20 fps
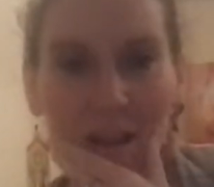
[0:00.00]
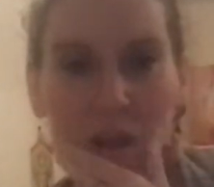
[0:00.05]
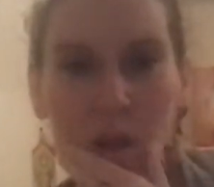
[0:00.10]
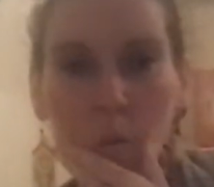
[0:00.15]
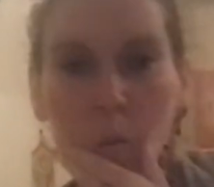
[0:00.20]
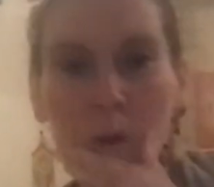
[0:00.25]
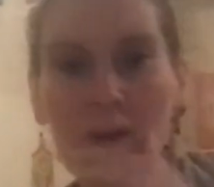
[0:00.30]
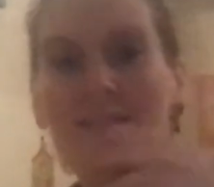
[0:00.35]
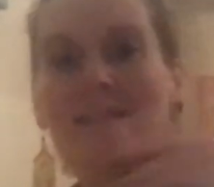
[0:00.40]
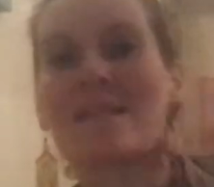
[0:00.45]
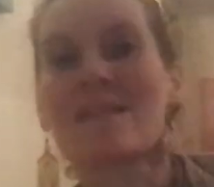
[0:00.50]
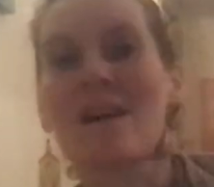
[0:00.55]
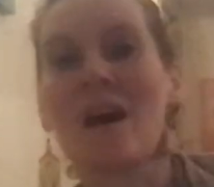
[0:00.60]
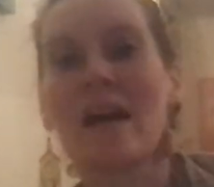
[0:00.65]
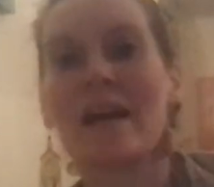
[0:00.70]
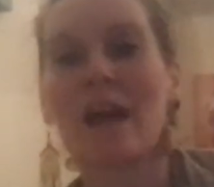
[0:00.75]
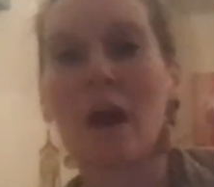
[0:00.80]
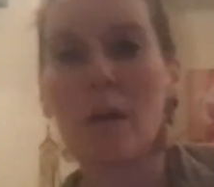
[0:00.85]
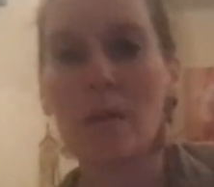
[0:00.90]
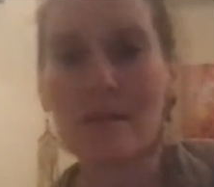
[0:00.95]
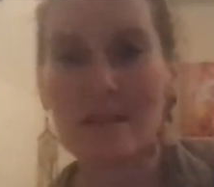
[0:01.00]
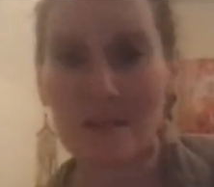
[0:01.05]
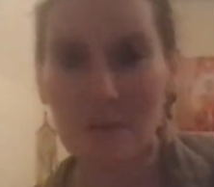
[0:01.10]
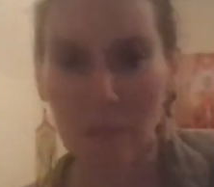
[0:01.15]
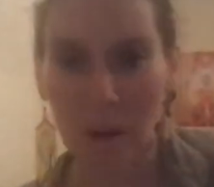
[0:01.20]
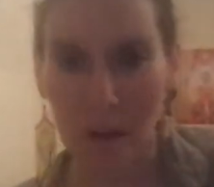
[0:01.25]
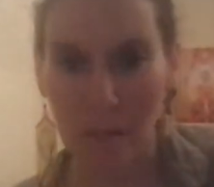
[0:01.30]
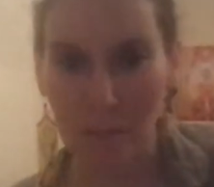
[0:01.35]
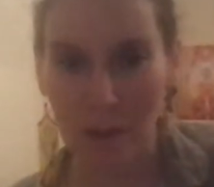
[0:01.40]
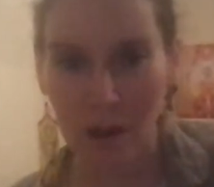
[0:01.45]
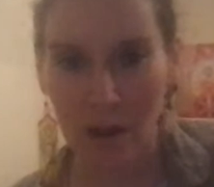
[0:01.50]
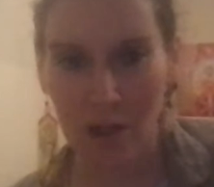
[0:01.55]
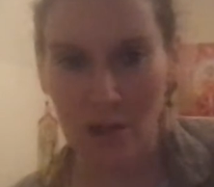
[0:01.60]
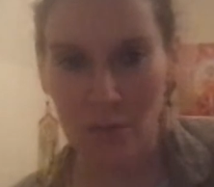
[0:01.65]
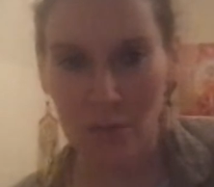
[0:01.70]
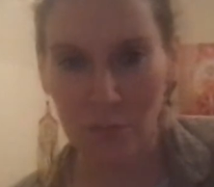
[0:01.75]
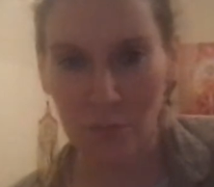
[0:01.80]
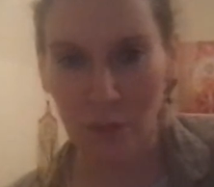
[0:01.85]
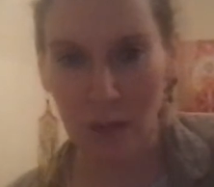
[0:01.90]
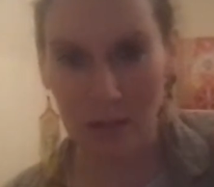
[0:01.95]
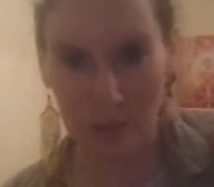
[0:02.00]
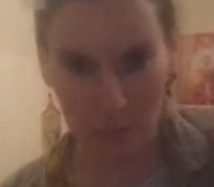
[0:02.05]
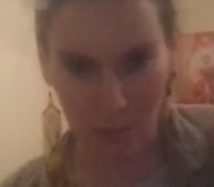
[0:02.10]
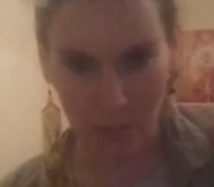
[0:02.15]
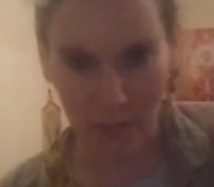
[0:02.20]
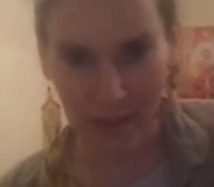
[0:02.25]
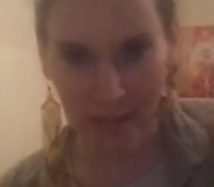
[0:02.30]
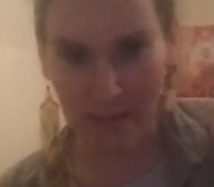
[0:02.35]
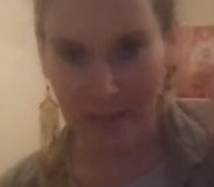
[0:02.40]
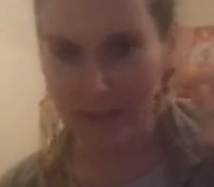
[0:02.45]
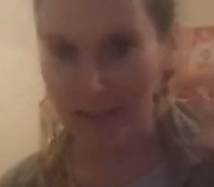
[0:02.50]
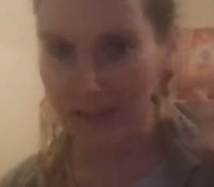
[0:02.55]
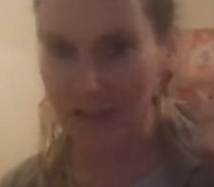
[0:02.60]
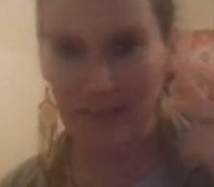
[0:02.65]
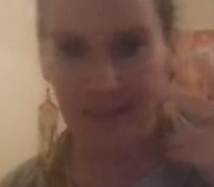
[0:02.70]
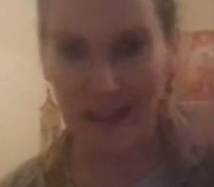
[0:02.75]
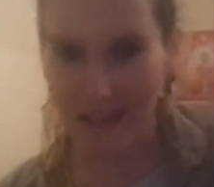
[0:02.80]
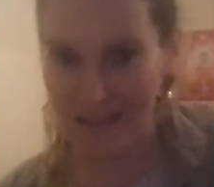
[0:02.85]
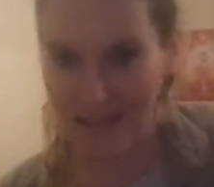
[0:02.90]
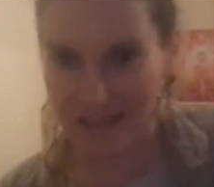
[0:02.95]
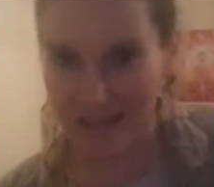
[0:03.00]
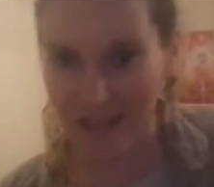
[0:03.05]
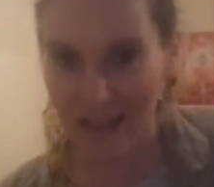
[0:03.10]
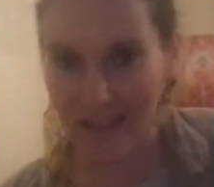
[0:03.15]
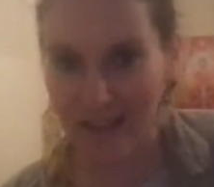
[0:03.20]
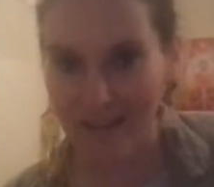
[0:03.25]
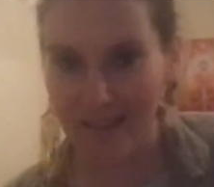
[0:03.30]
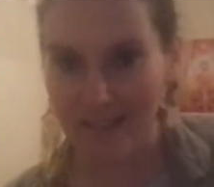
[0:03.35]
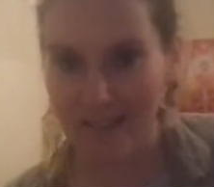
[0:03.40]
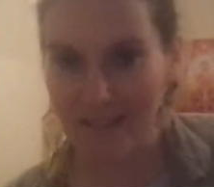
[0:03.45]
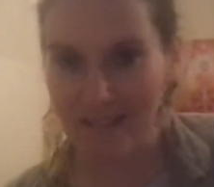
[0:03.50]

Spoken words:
once I go into my merge with my twin, that's it.